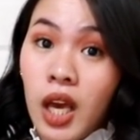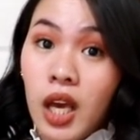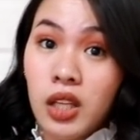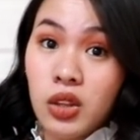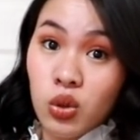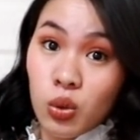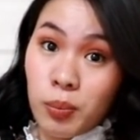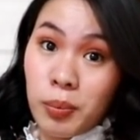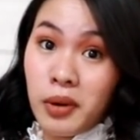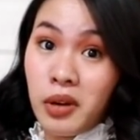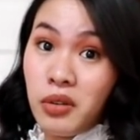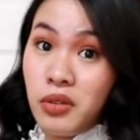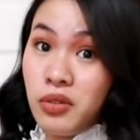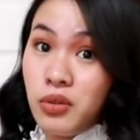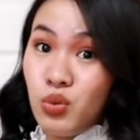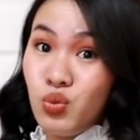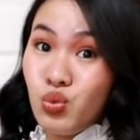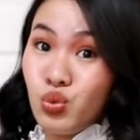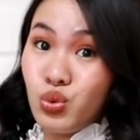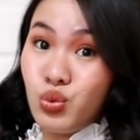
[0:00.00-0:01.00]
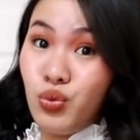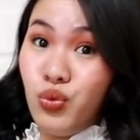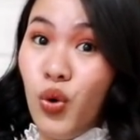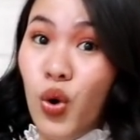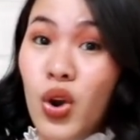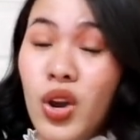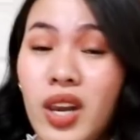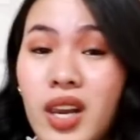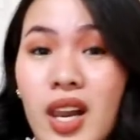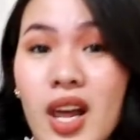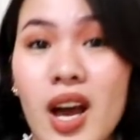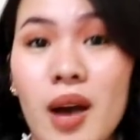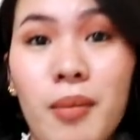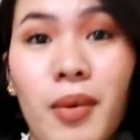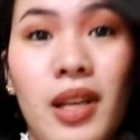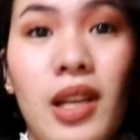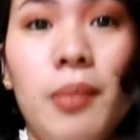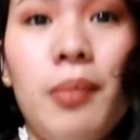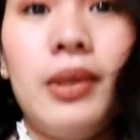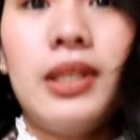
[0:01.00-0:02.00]
Ito pang fall
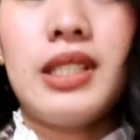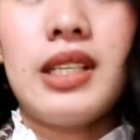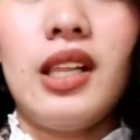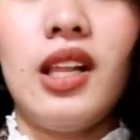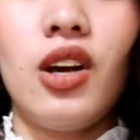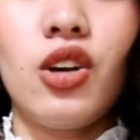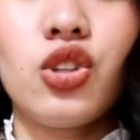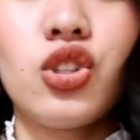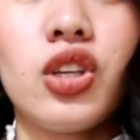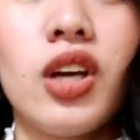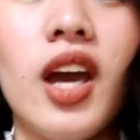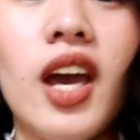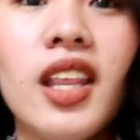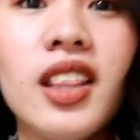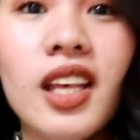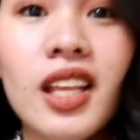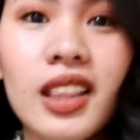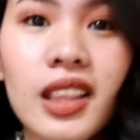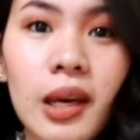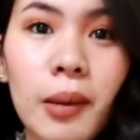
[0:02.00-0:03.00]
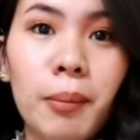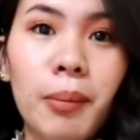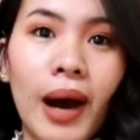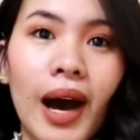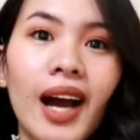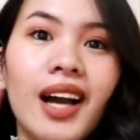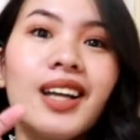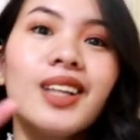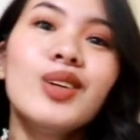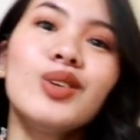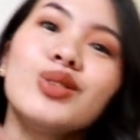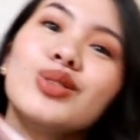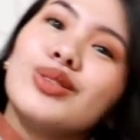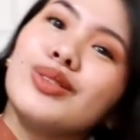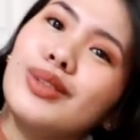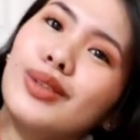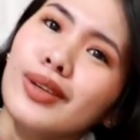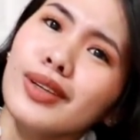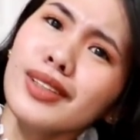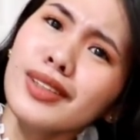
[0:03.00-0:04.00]
lang, manipis lang siya. And then, the bag
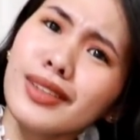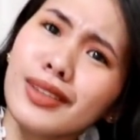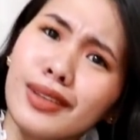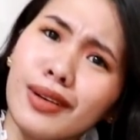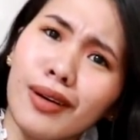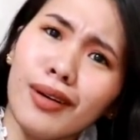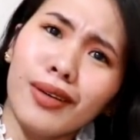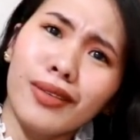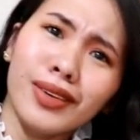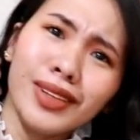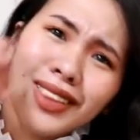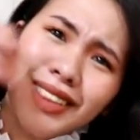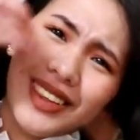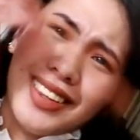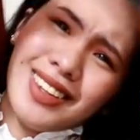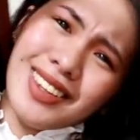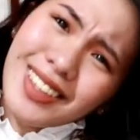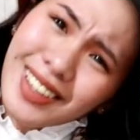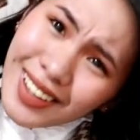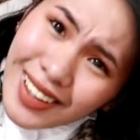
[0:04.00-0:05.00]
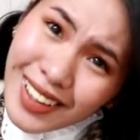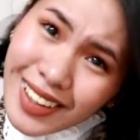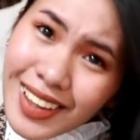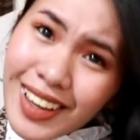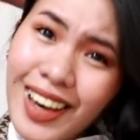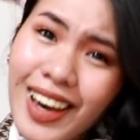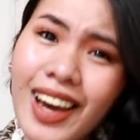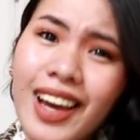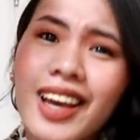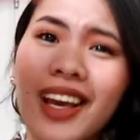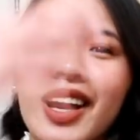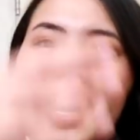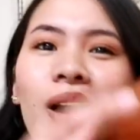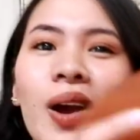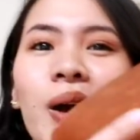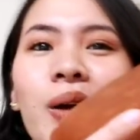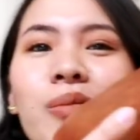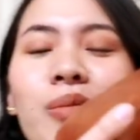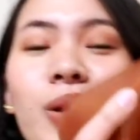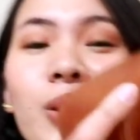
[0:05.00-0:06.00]
looks good, though. What the heck?
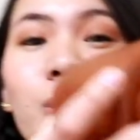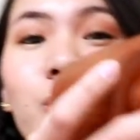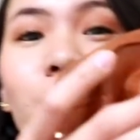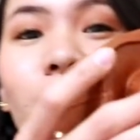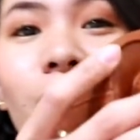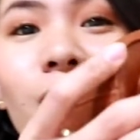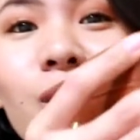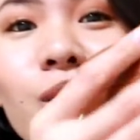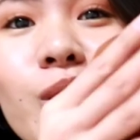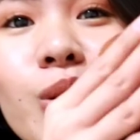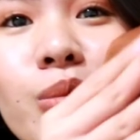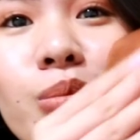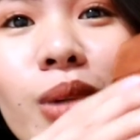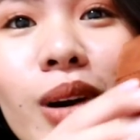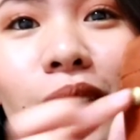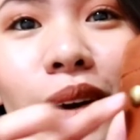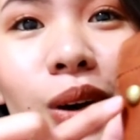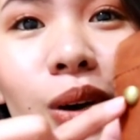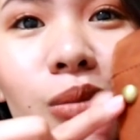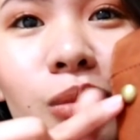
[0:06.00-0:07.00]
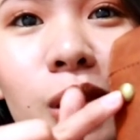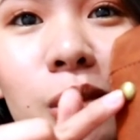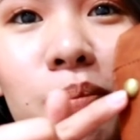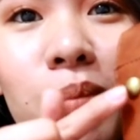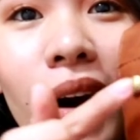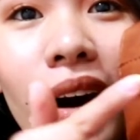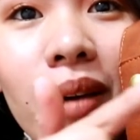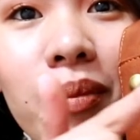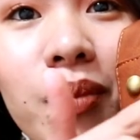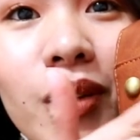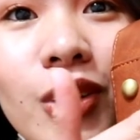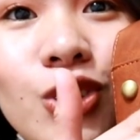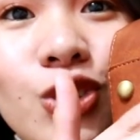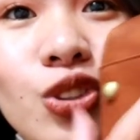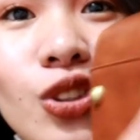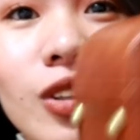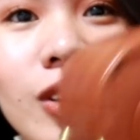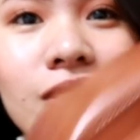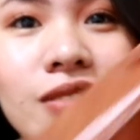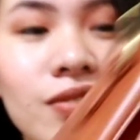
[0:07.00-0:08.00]
Meron pang ano yung bag, oh, may paapa
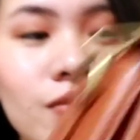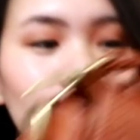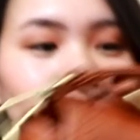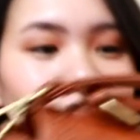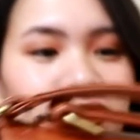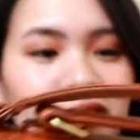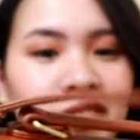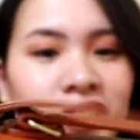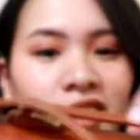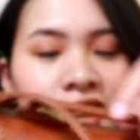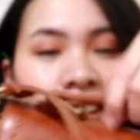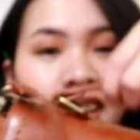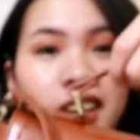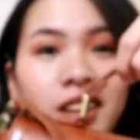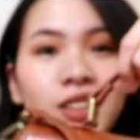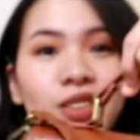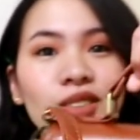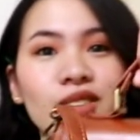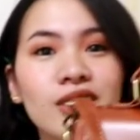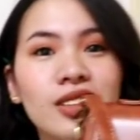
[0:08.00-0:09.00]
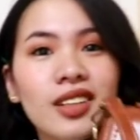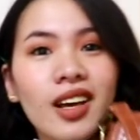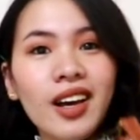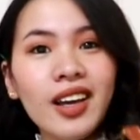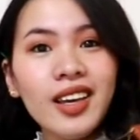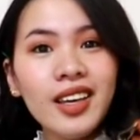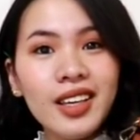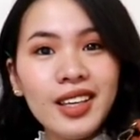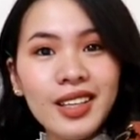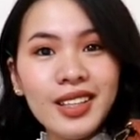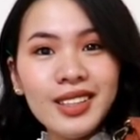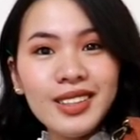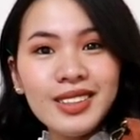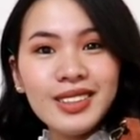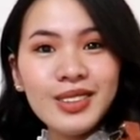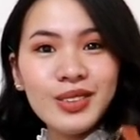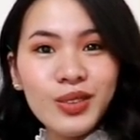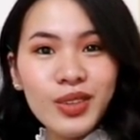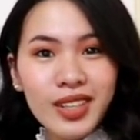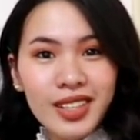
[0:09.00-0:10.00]
siya. Looks
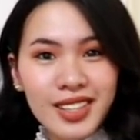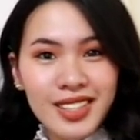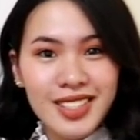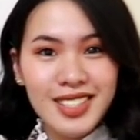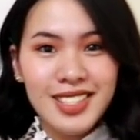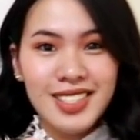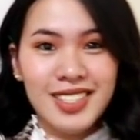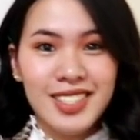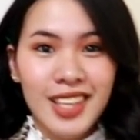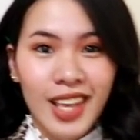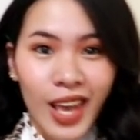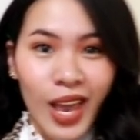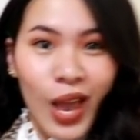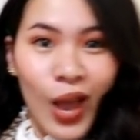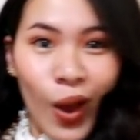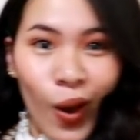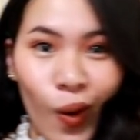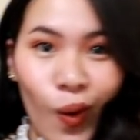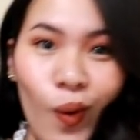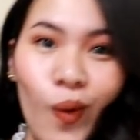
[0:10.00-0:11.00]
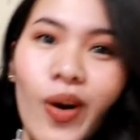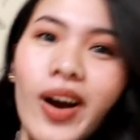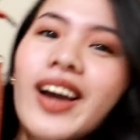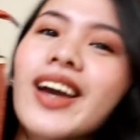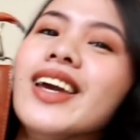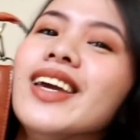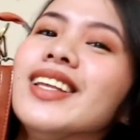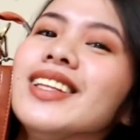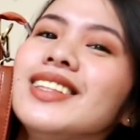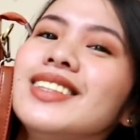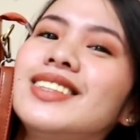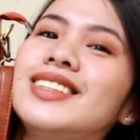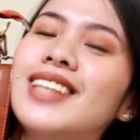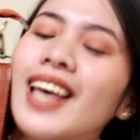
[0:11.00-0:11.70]
nice. What? What?